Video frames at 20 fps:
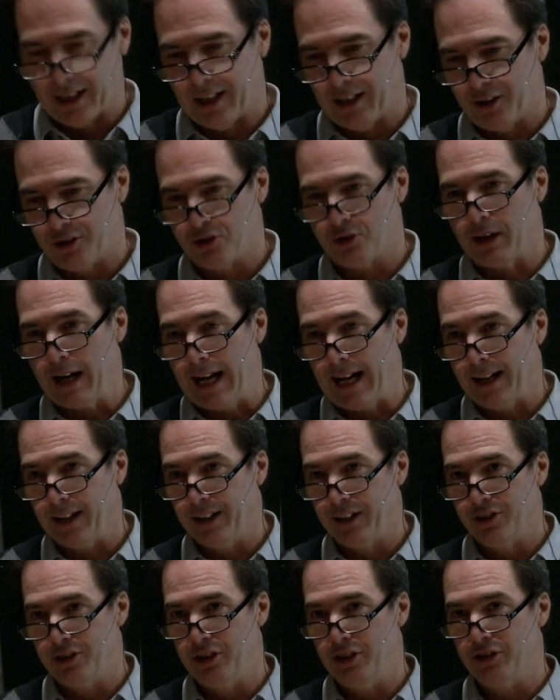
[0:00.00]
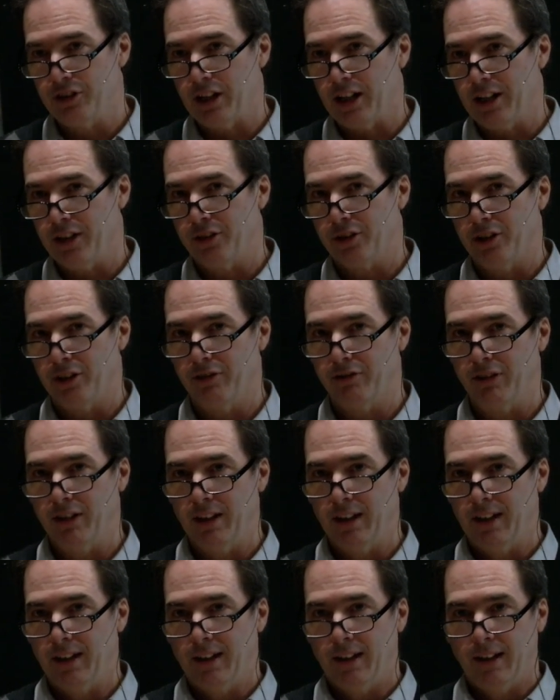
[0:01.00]
track, and she's author of,
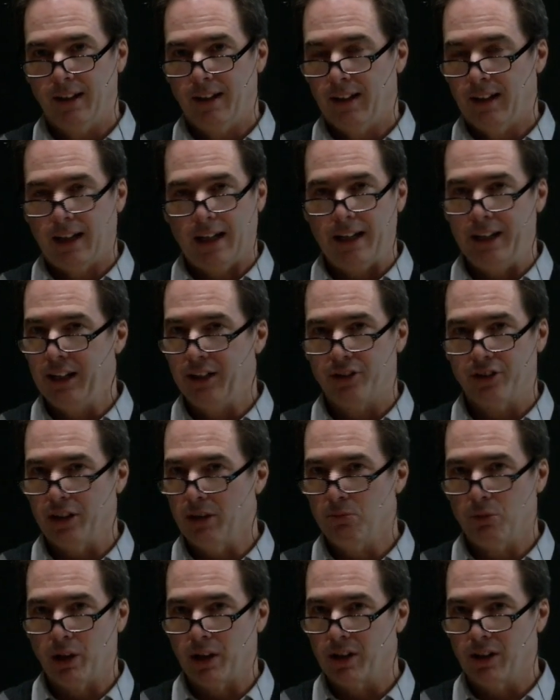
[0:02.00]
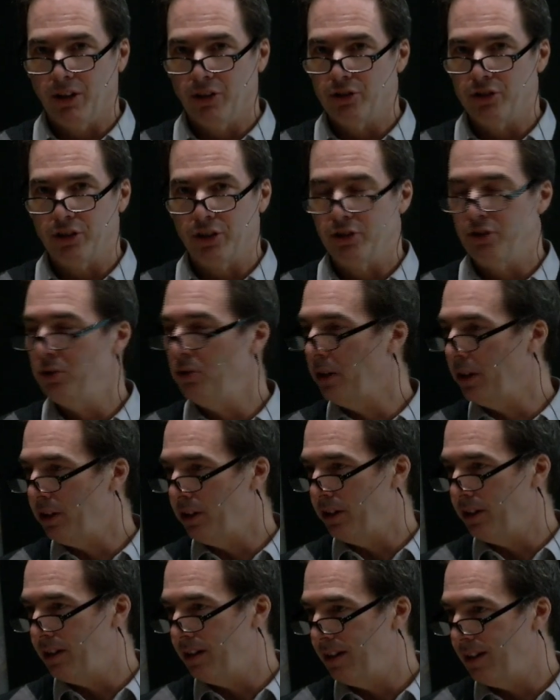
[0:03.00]
I think, somewhere close to 200